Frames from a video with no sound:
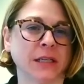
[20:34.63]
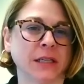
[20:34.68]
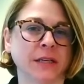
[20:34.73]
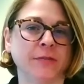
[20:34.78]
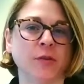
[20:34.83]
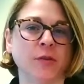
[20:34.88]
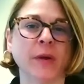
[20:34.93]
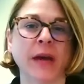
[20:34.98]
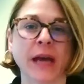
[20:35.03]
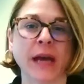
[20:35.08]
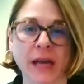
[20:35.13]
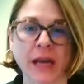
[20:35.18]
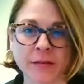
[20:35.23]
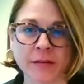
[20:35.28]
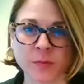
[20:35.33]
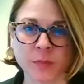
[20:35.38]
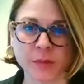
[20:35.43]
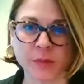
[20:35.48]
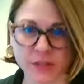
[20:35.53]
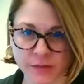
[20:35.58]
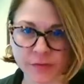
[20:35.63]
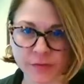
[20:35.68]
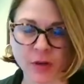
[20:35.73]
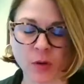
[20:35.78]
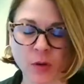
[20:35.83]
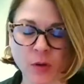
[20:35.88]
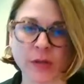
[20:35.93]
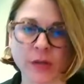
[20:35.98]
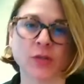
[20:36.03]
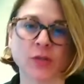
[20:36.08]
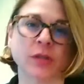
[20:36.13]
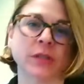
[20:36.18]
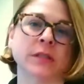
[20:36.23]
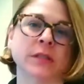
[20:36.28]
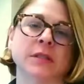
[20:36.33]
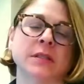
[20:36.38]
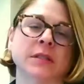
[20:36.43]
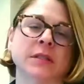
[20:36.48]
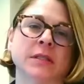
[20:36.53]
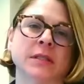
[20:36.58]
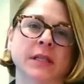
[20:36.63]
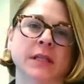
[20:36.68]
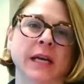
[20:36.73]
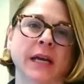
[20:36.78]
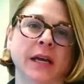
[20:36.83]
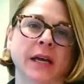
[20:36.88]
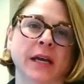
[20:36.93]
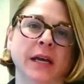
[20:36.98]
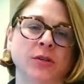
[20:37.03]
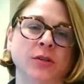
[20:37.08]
If you have specific questions that